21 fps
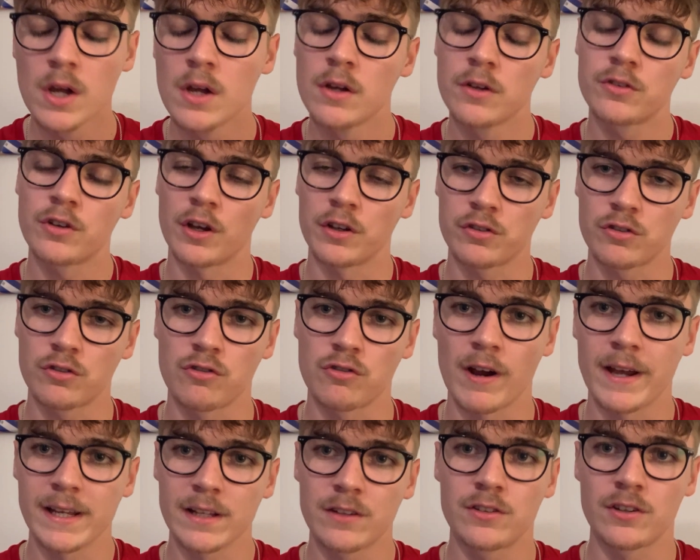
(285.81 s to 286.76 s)
So it's
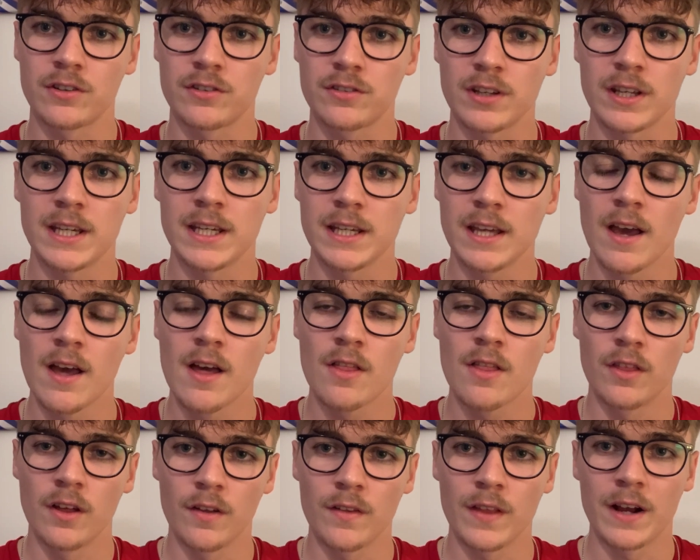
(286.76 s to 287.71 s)
great to see
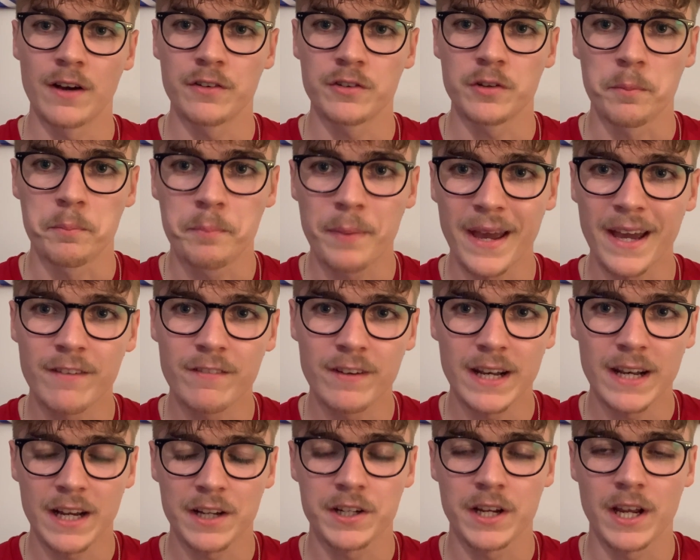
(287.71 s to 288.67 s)
that there is a bit of
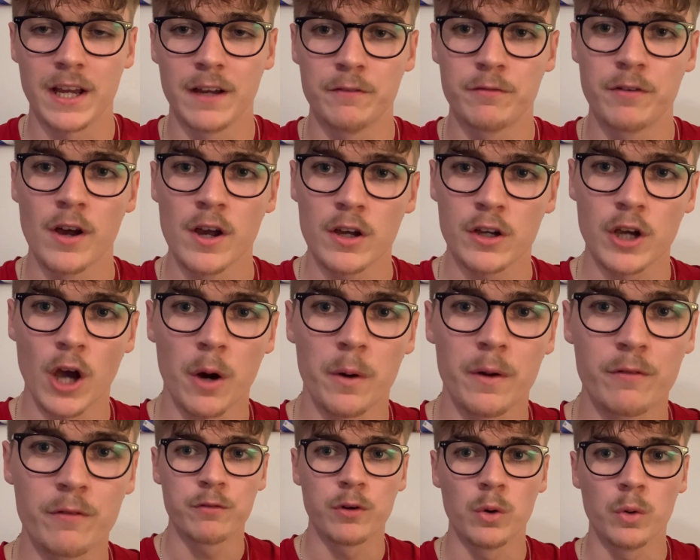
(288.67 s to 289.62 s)
initiative
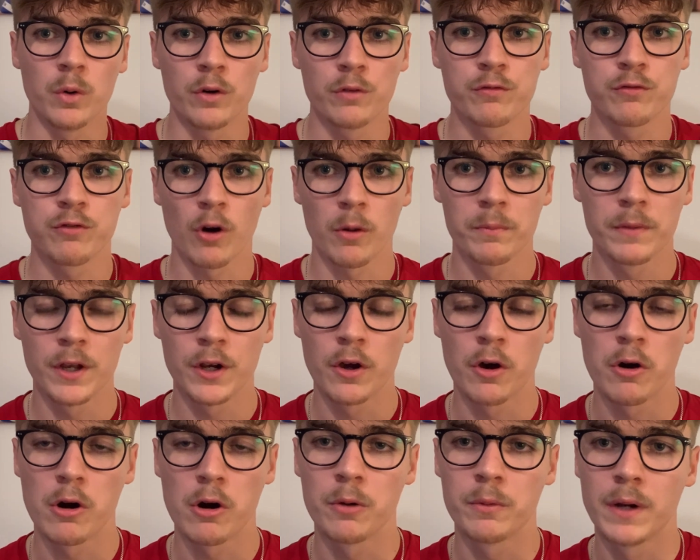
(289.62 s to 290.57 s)
going forward from the new
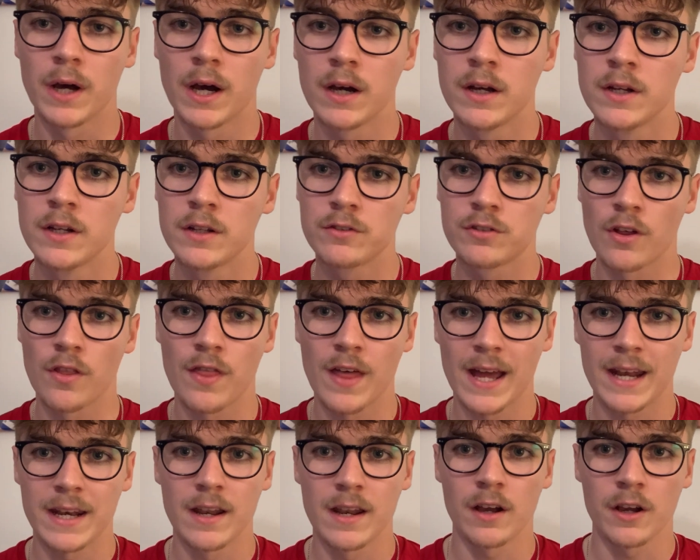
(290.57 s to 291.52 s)
owner to
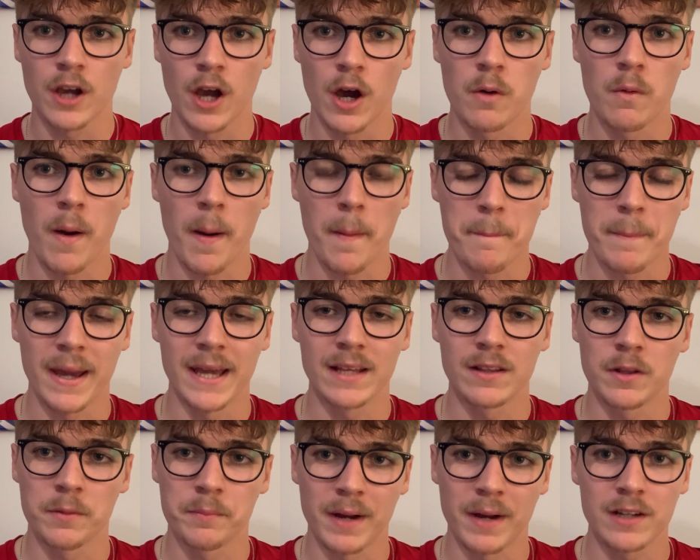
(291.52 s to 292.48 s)
then go and
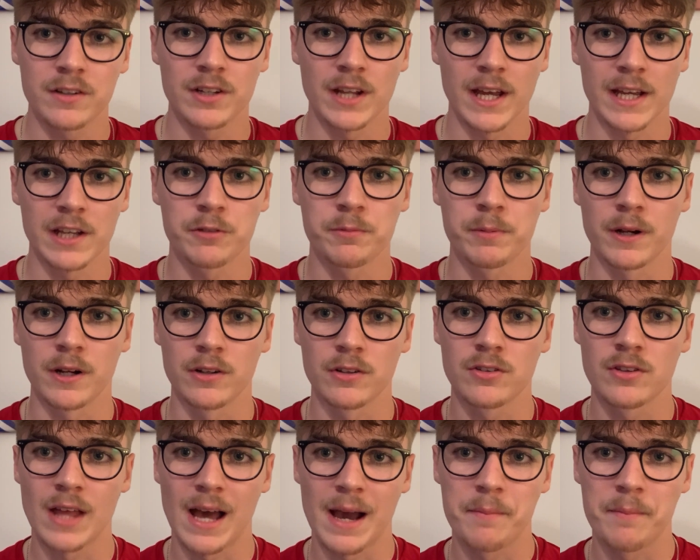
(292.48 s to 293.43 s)
make the match day experience
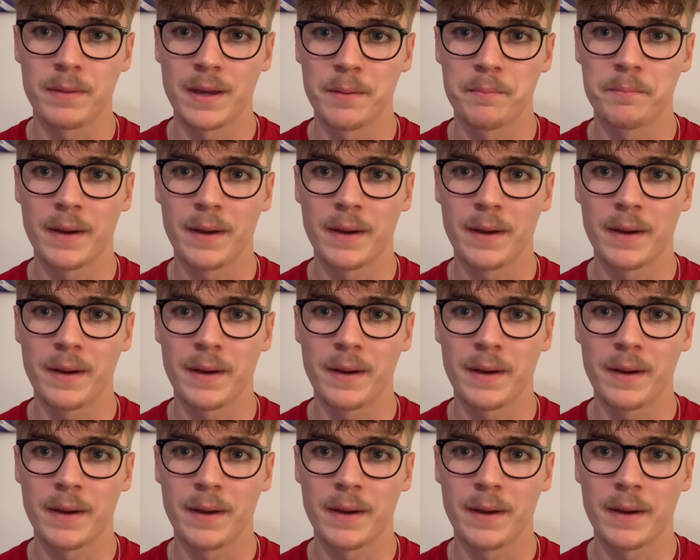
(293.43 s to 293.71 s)
that bit